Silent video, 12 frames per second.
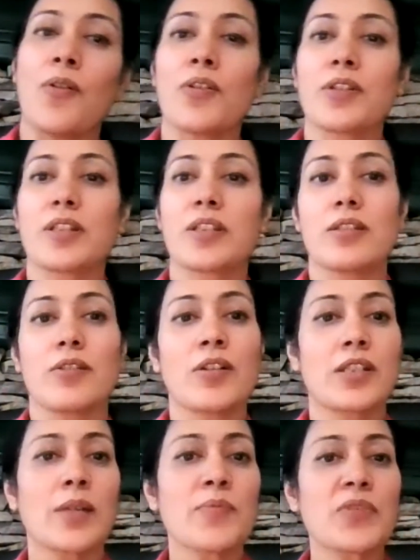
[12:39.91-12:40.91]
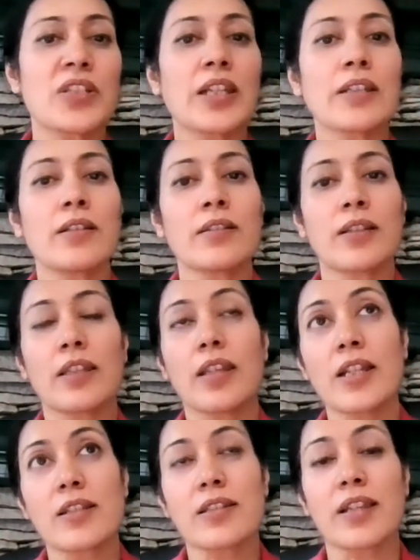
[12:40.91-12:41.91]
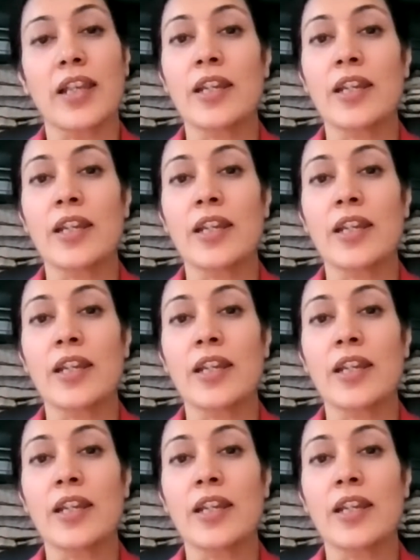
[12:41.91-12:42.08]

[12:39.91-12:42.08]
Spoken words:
or some signal that tells the